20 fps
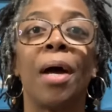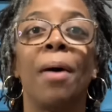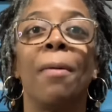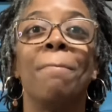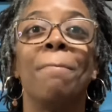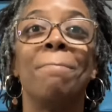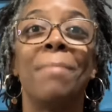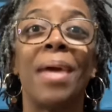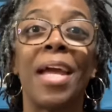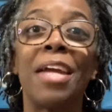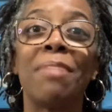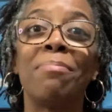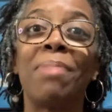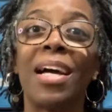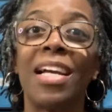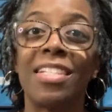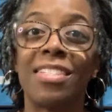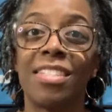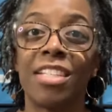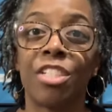made
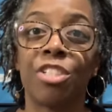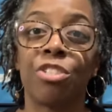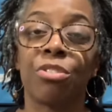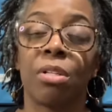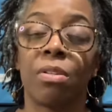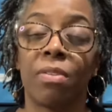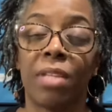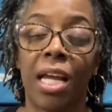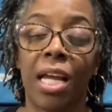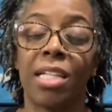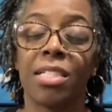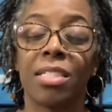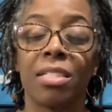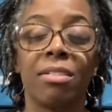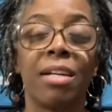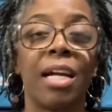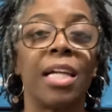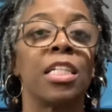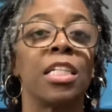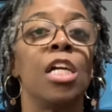by a six year old. That is
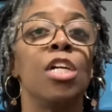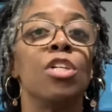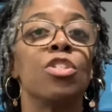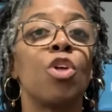correct.